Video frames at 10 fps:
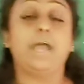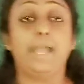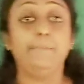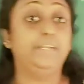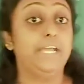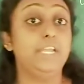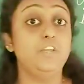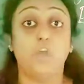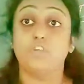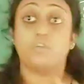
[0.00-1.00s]
I am
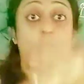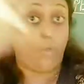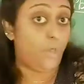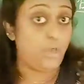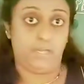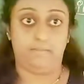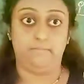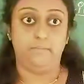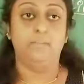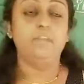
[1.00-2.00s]
telling not
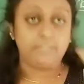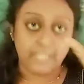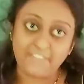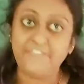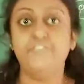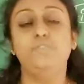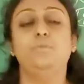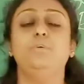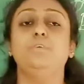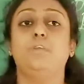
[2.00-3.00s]
all. There are
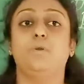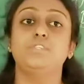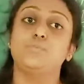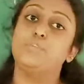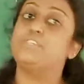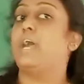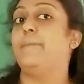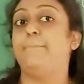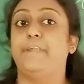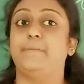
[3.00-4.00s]
few clothes which
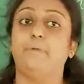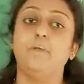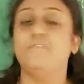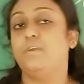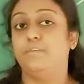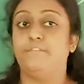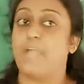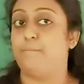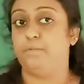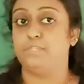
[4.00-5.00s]
are made up of
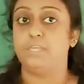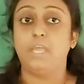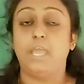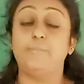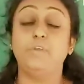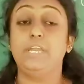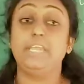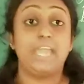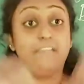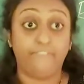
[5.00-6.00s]
fibers. I am not
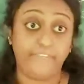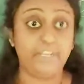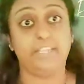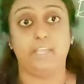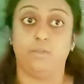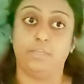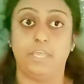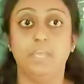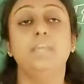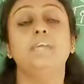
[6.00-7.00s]
telling everything.
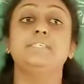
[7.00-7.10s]
Okay.